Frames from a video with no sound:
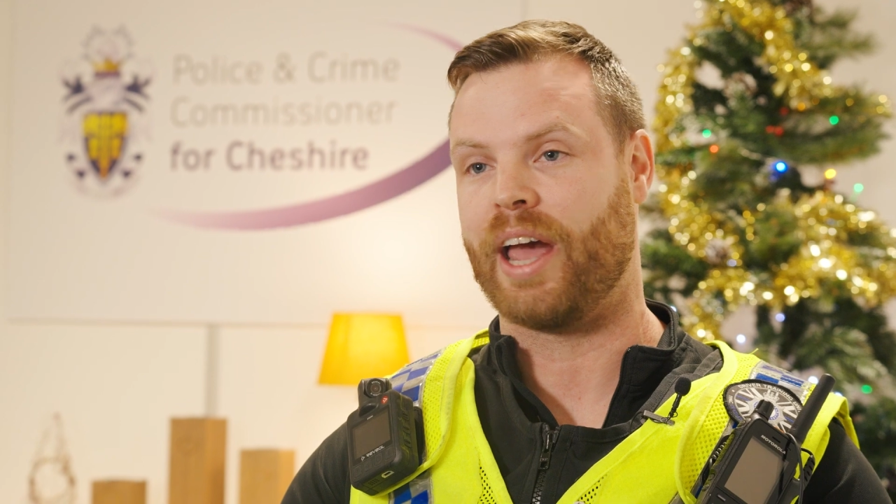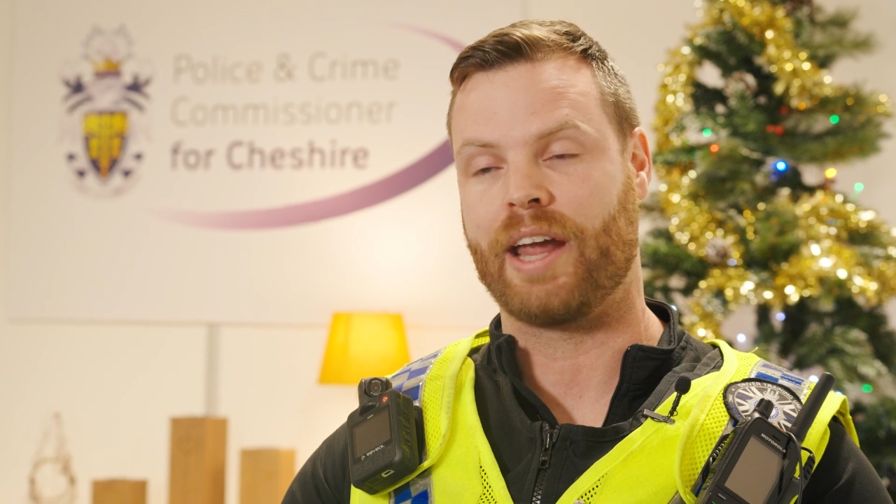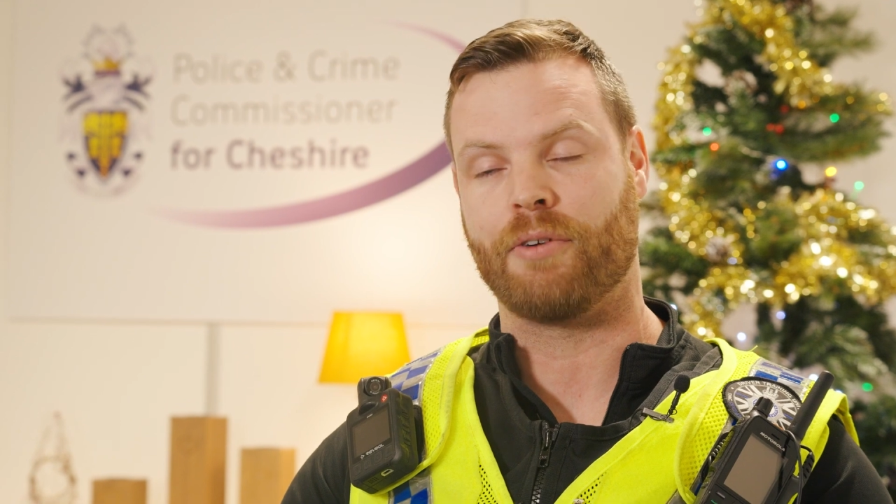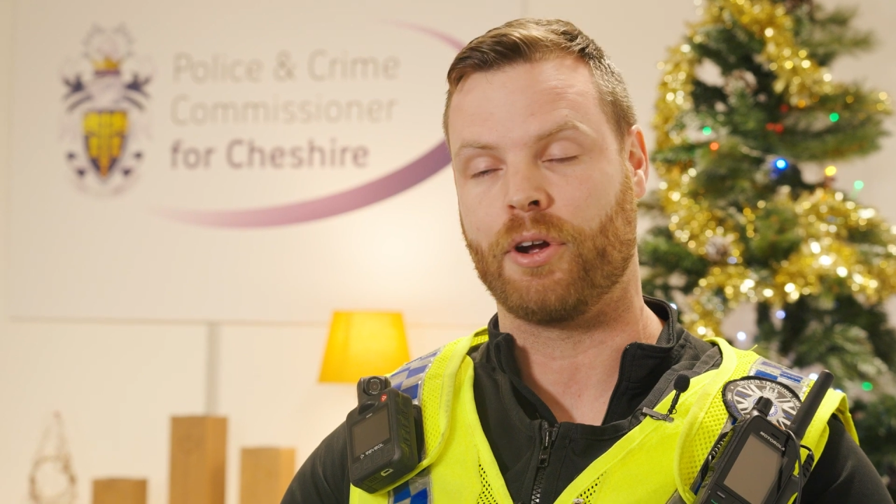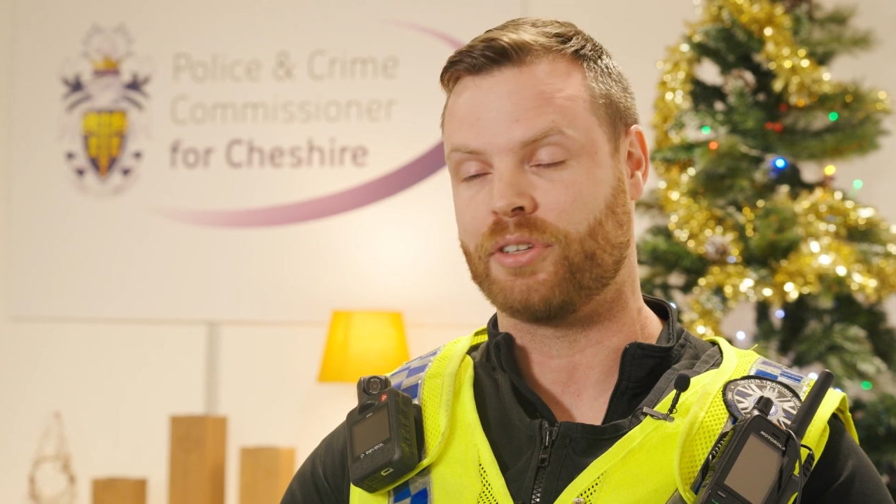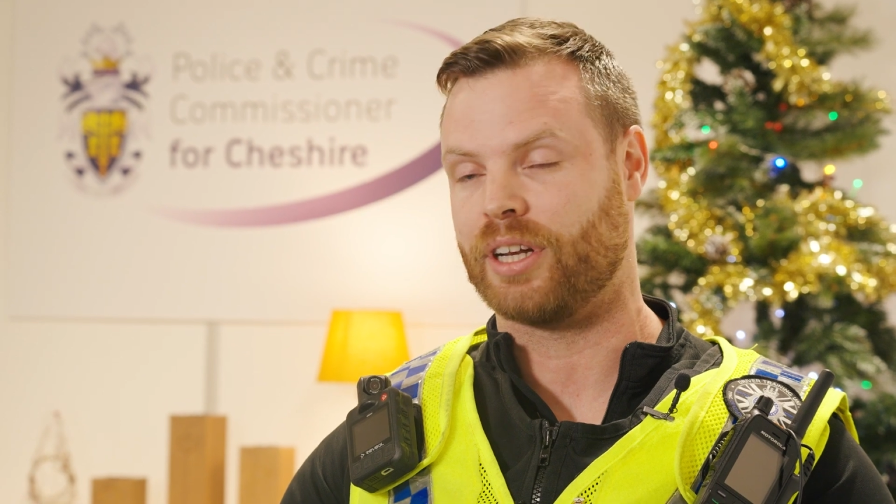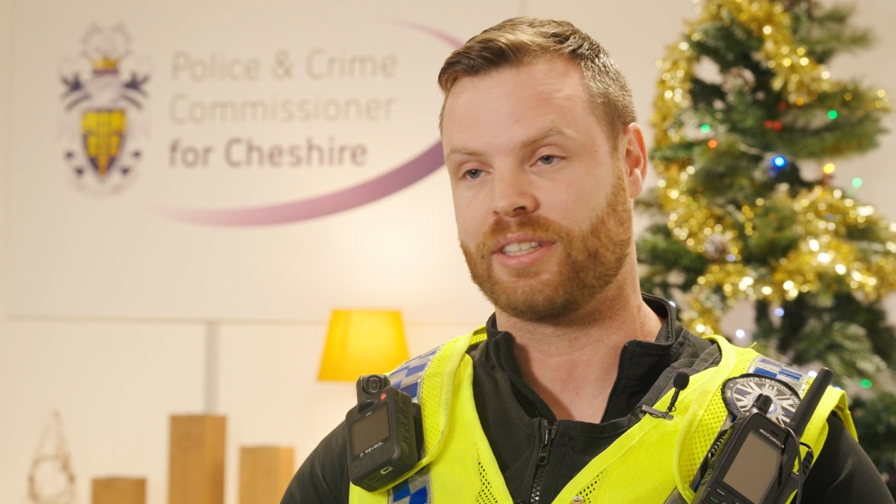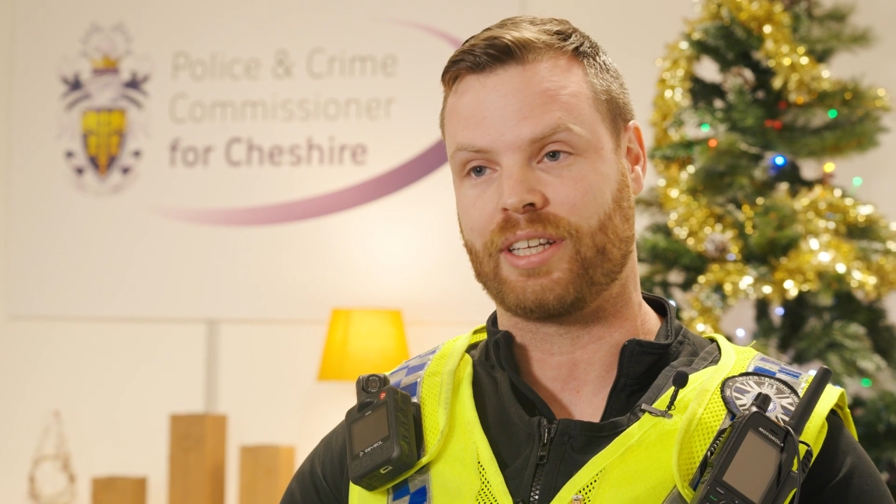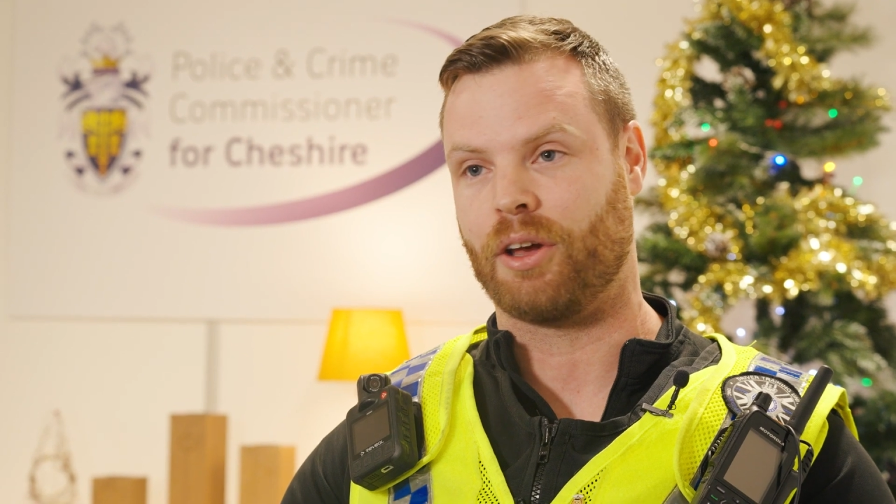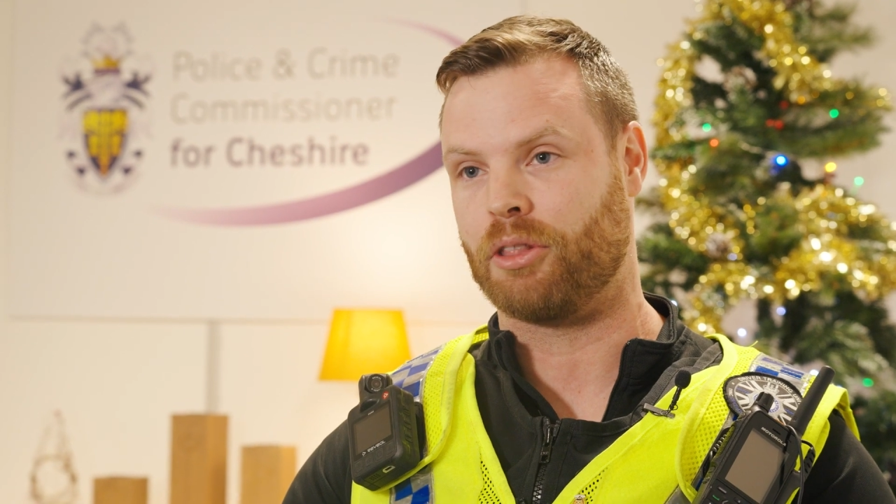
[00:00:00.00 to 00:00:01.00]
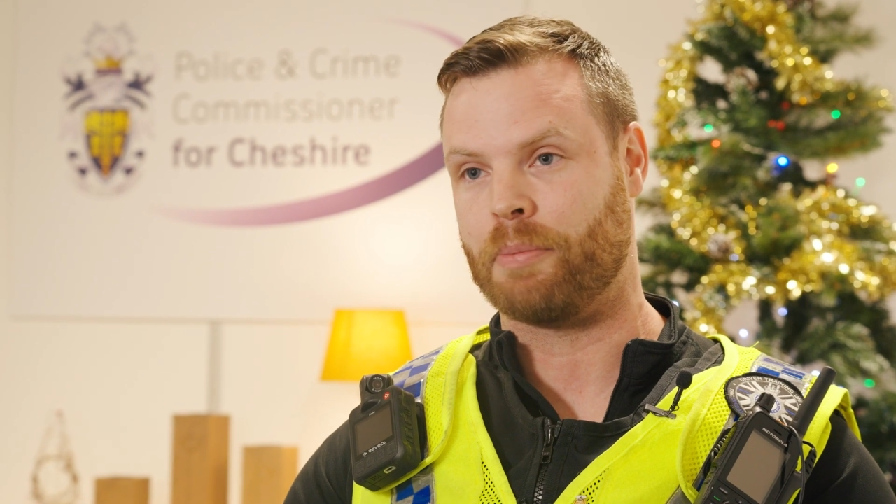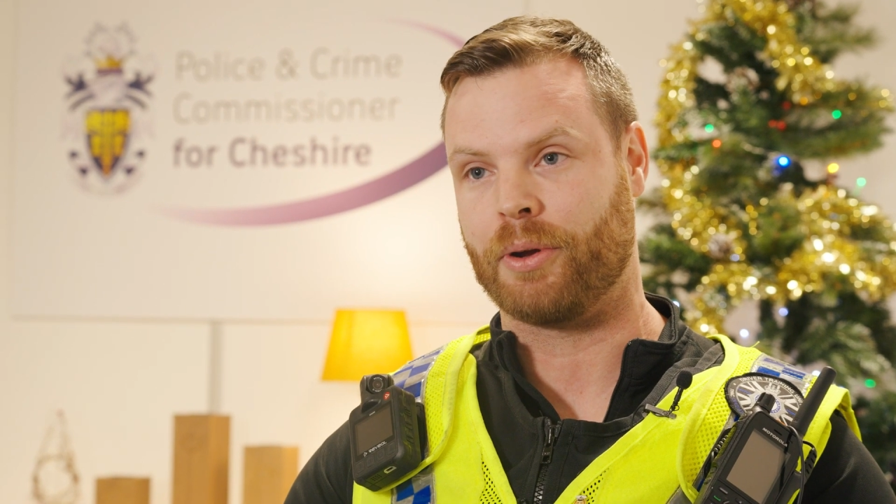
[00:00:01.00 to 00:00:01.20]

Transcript: A roads and I see it on the